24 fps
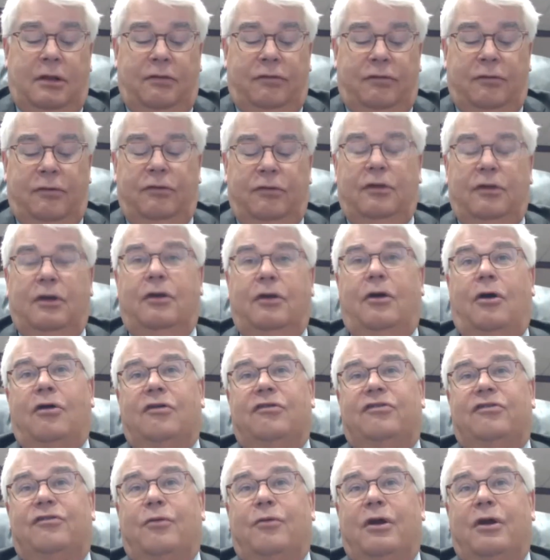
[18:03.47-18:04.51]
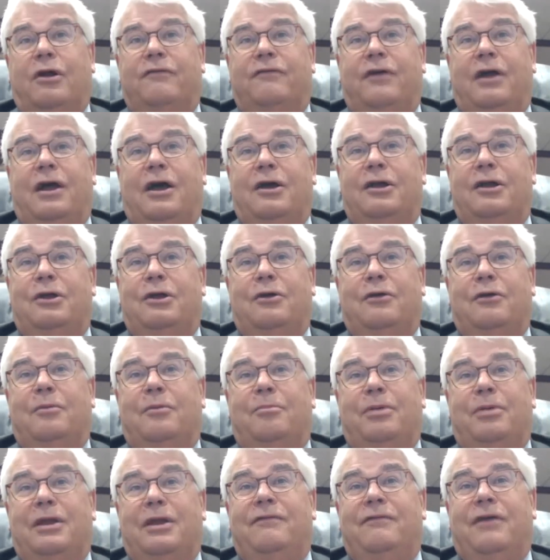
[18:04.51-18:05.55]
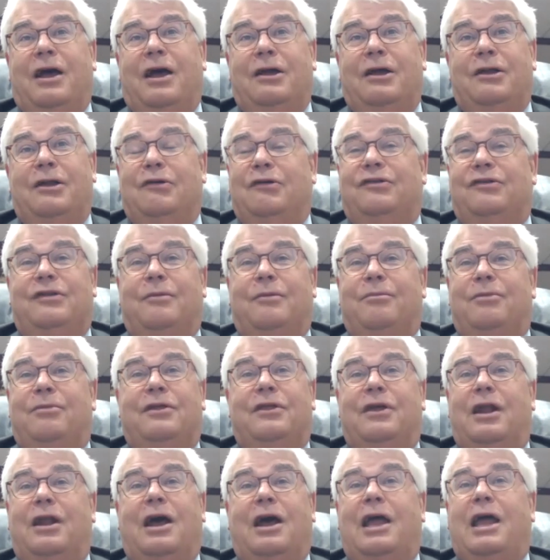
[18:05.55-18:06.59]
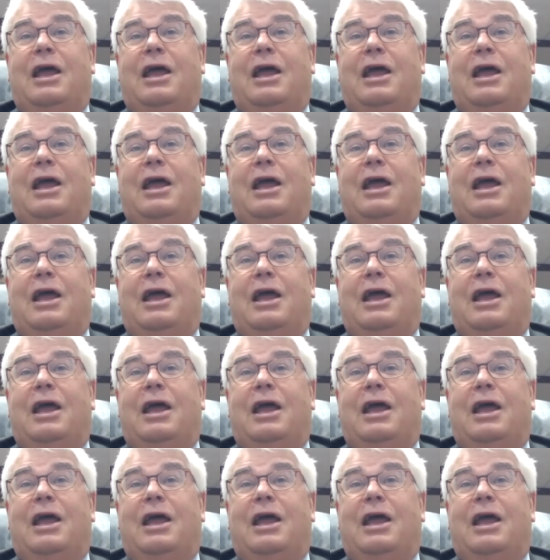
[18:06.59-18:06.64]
through the R-squared value and the p-value is something that I